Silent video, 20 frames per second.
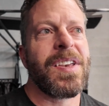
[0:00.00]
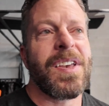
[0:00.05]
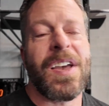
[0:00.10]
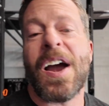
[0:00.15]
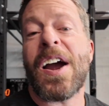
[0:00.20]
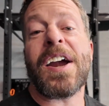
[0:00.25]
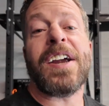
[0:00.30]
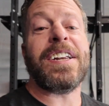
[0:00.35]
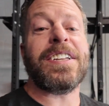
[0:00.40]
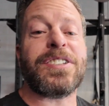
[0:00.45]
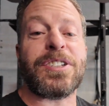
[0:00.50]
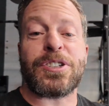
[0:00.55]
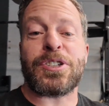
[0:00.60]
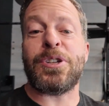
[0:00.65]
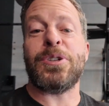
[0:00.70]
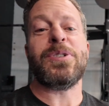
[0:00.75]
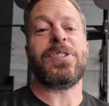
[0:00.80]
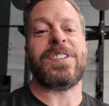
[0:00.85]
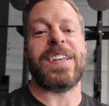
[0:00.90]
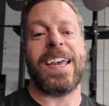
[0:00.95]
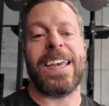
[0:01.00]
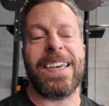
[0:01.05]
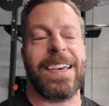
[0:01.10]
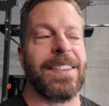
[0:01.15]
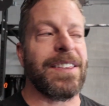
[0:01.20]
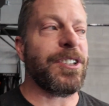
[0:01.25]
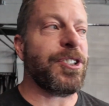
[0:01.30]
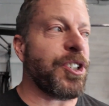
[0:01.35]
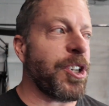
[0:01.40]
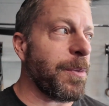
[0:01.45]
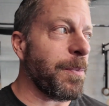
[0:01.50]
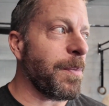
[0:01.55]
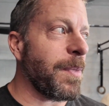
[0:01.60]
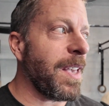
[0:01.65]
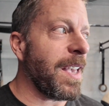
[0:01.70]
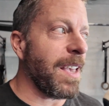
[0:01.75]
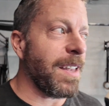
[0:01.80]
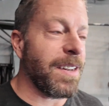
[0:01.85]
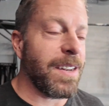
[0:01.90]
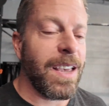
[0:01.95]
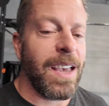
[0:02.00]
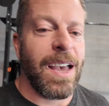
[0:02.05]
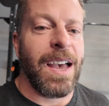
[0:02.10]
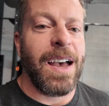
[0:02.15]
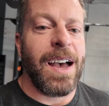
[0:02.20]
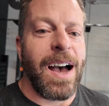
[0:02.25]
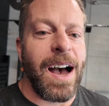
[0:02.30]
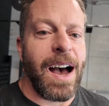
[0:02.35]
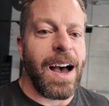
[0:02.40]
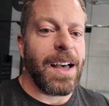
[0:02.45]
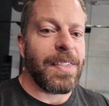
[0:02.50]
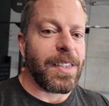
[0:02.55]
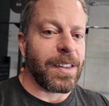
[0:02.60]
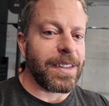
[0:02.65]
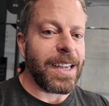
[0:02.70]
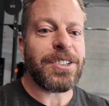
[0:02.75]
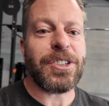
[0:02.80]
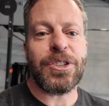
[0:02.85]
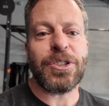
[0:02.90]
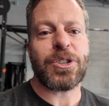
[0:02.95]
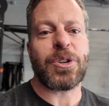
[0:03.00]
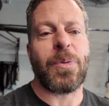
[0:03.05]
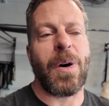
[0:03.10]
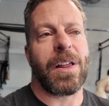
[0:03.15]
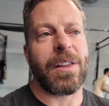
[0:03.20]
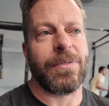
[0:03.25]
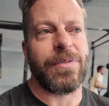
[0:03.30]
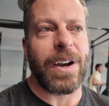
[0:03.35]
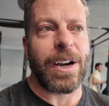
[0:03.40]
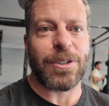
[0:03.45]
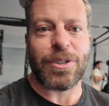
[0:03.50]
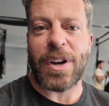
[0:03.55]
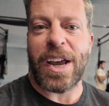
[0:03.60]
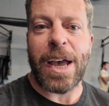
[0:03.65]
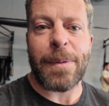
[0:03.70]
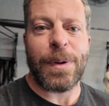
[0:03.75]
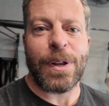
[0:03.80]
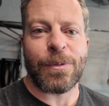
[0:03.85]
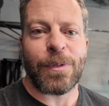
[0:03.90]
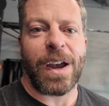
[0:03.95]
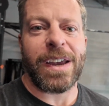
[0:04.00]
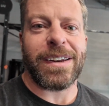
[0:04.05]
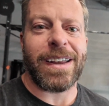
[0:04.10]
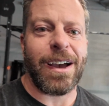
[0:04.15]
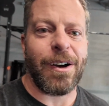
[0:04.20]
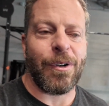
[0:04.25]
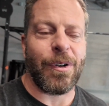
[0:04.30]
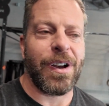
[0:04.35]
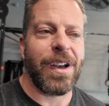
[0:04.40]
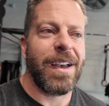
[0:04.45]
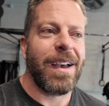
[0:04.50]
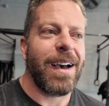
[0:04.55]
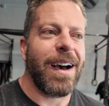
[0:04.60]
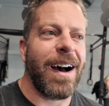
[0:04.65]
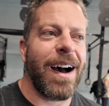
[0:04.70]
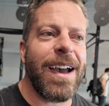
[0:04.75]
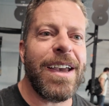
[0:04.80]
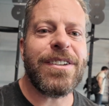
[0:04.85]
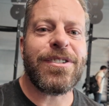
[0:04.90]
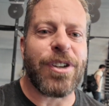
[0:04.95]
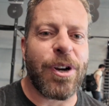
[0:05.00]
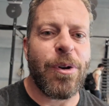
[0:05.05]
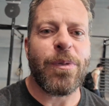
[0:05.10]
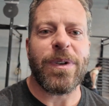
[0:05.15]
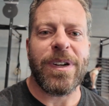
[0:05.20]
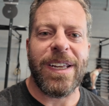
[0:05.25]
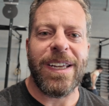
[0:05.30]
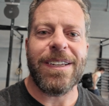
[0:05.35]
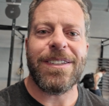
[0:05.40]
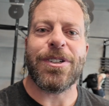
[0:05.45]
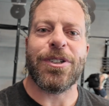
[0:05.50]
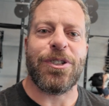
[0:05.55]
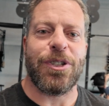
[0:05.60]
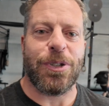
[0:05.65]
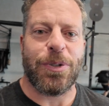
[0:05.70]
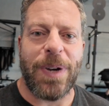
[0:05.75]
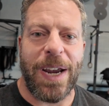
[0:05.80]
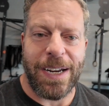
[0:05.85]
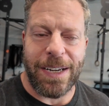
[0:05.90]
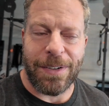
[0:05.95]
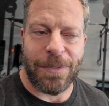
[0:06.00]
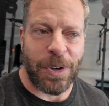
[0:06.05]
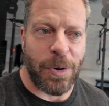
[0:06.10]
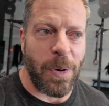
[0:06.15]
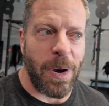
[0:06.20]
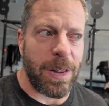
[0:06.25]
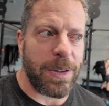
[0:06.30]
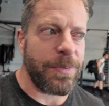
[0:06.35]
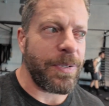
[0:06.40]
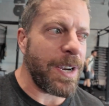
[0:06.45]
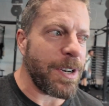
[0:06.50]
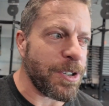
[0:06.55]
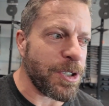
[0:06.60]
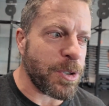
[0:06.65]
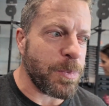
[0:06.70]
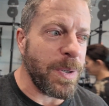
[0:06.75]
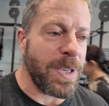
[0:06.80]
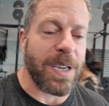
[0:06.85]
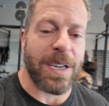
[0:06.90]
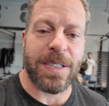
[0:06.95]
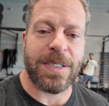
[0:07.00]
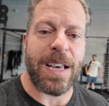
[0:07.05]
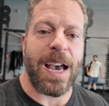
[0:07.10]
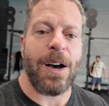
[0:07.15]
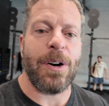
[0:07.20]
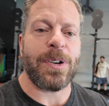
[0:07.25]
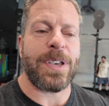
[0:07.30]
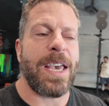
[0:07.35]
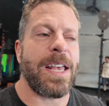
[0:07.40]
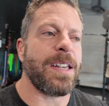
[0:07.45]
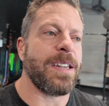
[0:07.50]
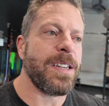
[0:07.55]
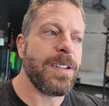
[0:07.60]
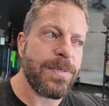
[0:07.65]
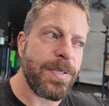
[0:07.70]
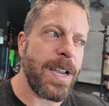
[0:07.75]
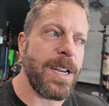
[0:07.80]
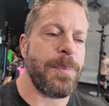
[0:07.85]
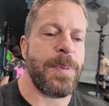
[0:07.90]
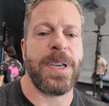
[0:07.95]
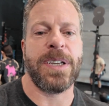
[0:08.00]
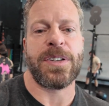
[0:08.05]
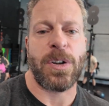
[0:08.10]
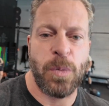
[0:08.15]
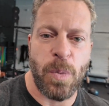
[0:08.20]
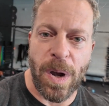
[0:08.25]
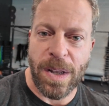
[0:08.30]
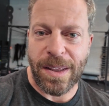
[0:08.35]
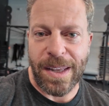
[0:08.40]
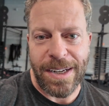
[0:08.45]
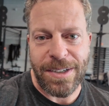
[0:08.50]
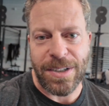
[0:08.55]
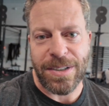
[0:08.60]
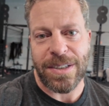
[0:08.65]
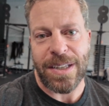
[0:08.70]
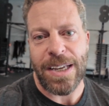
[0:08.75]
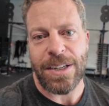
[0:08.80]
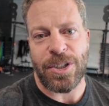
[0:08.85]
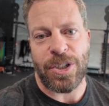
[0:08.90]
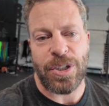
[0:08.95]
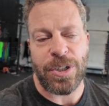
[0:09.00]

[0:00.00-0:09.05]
All right, it's a Tuesday in the gym, and the Legends Qualifiers are happening right now. I don't need to do any of the qualifiers because I'll get an invite because I won Legends last